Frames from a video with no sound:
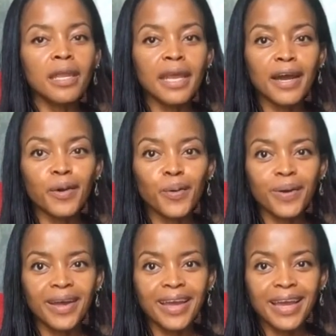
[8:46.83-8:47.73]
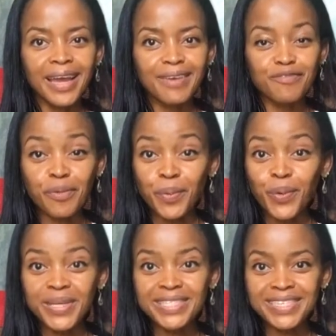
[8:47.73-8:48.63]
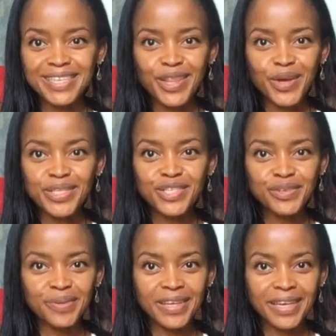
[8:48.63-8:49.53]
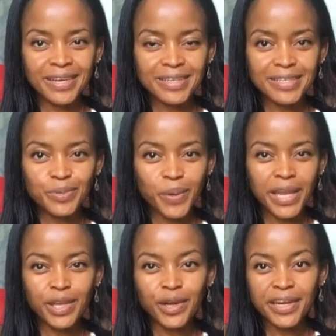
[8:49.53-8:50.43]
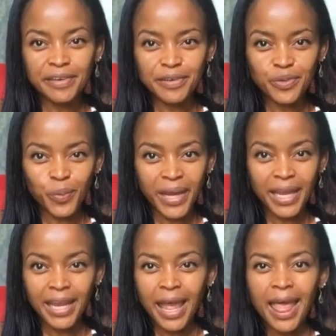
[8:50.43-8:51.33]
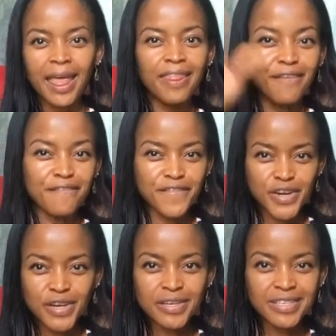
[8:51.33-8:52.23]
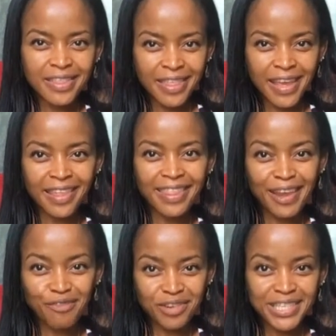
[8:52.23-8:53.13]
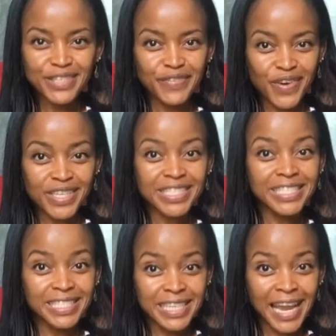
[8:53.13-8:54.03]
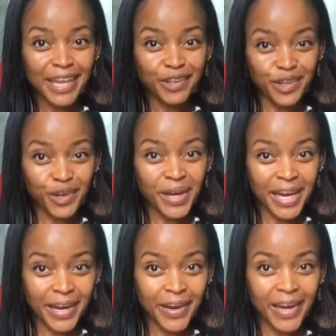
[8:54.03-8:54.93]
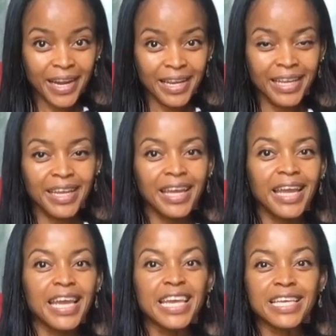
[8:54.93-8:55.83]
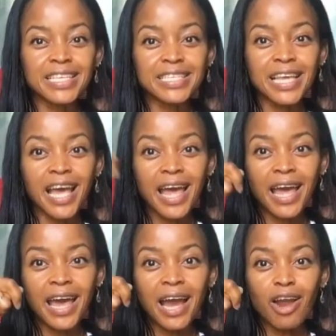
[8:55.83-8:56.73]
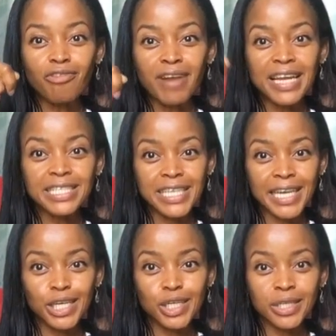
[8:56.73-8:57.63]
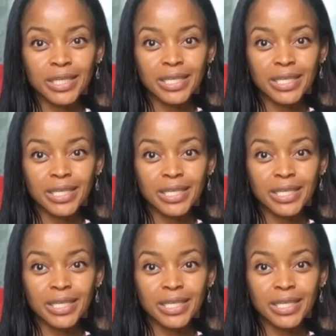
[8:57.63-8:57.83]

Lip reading: Now, from going to salons through the years, when your hair is wet, the first thing they reach for to detangle your hair is a rat tail